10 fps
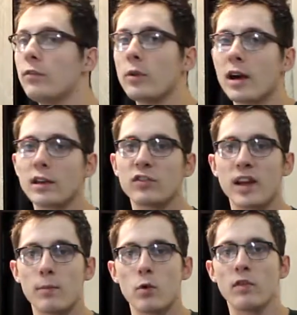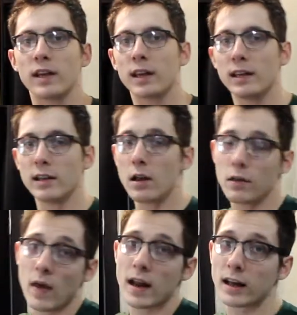if you kind of stay moving. And not
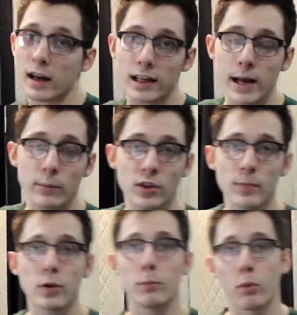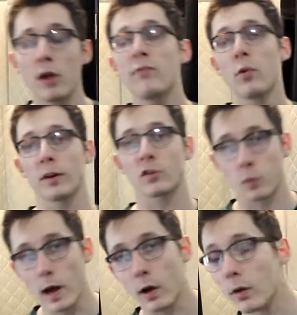only that, it kind of helps keep your blood flowing as
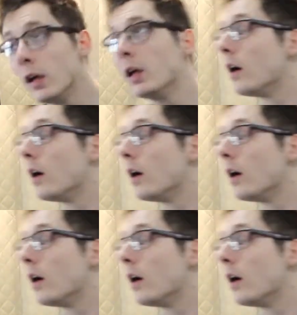well.